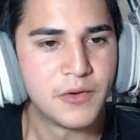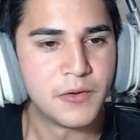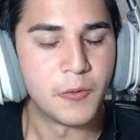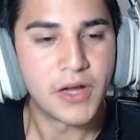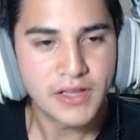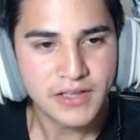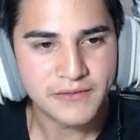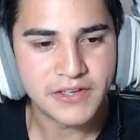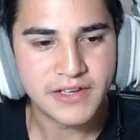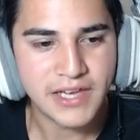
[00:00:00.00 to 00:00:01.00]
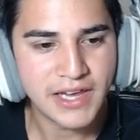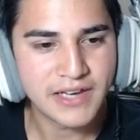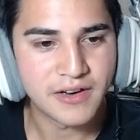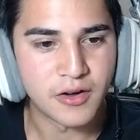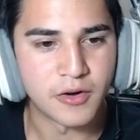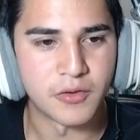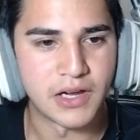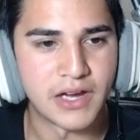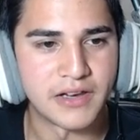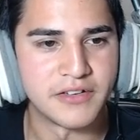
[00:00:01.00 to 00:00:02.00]
well, if you can't, oh
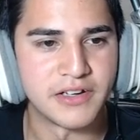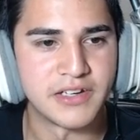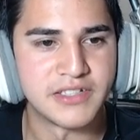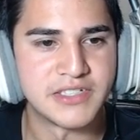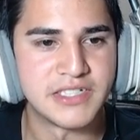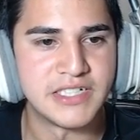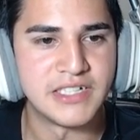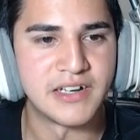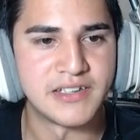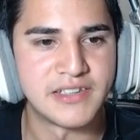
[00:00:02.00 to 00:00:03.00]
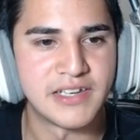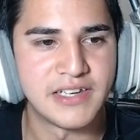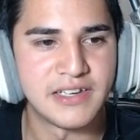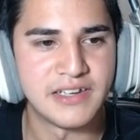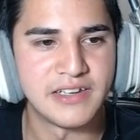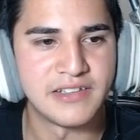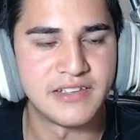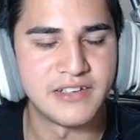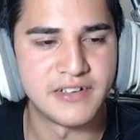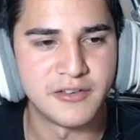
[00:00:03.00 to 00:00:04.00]
god, you're gonna just econ take and get
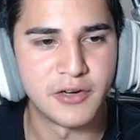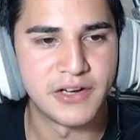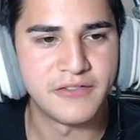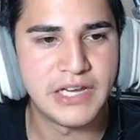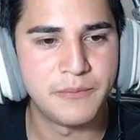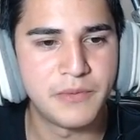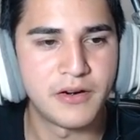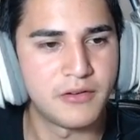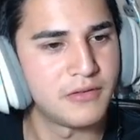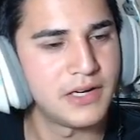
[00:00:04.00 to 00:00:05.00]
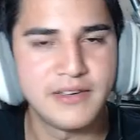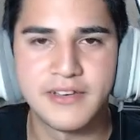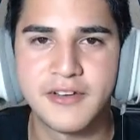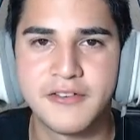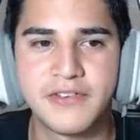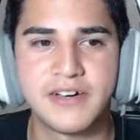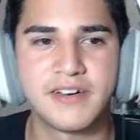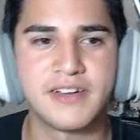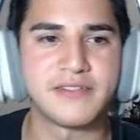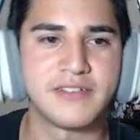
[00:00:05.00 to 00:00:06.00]
your gravekeeper. All right, you know, fair
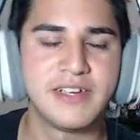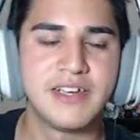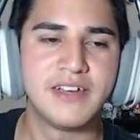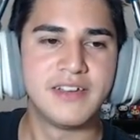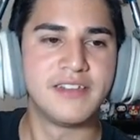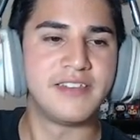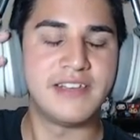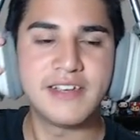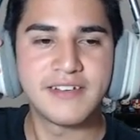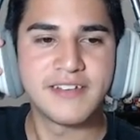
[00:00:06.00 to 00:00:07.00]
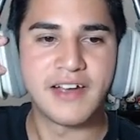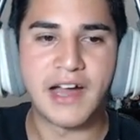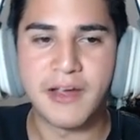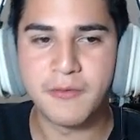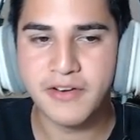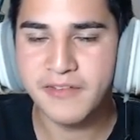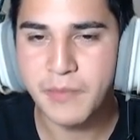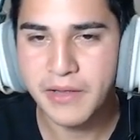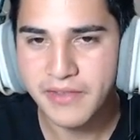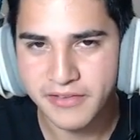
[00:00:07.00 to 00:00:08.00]
enough. See, I wouldn't have
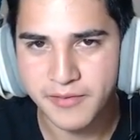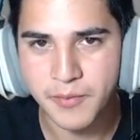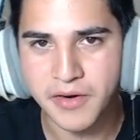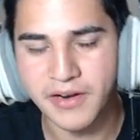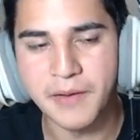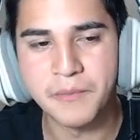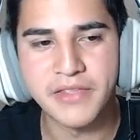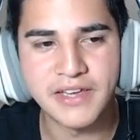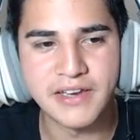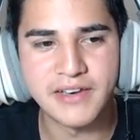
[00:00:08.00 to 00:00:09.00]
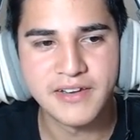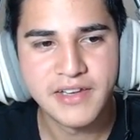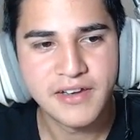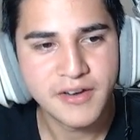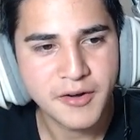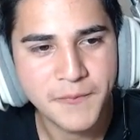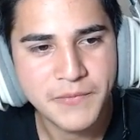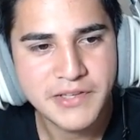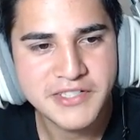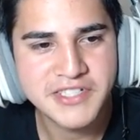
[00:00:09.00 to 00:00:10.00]
been that smart. I'm thinking, oh,
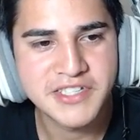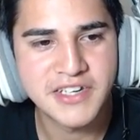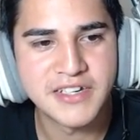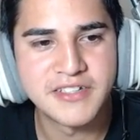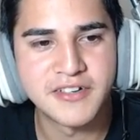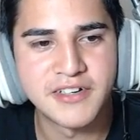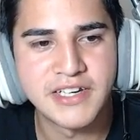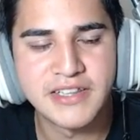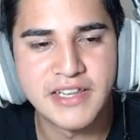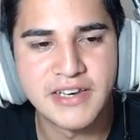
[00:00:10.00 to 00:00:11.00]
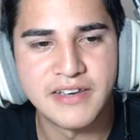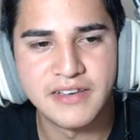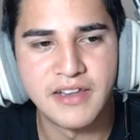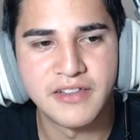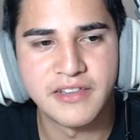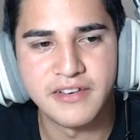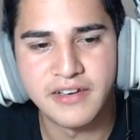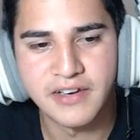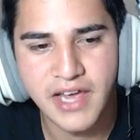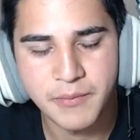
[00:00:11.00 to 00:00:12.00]
he's just gonna turn it and then nothing
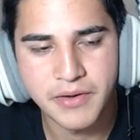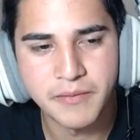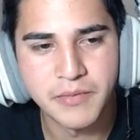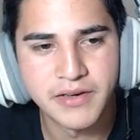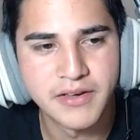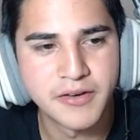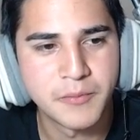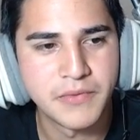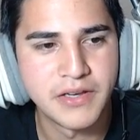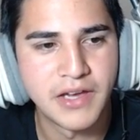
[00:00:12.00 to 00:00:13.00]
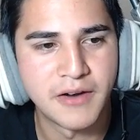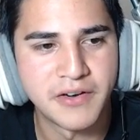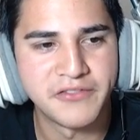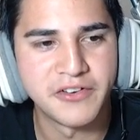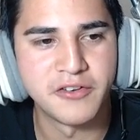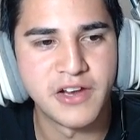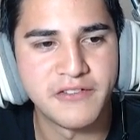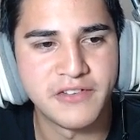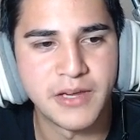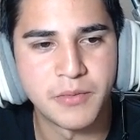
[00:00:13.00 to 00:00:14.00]
can happen. But nope, you got rid of your
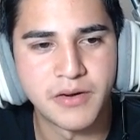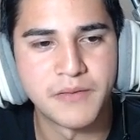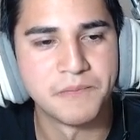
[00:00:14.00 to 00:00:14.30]
gravekeeper